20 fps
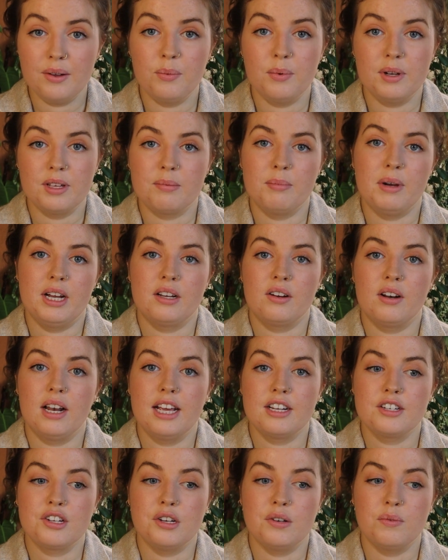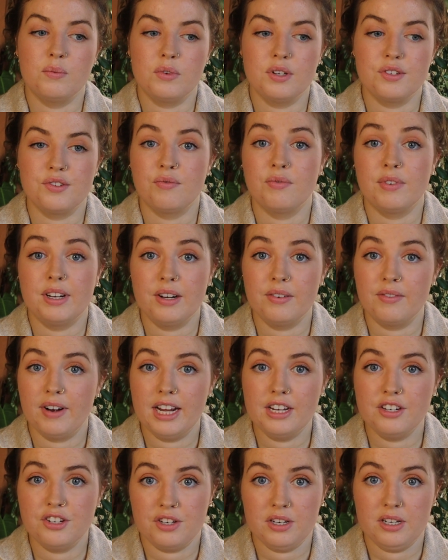with my collection was
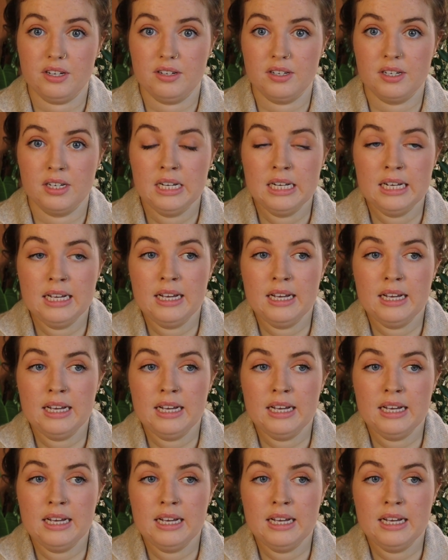rearrange it.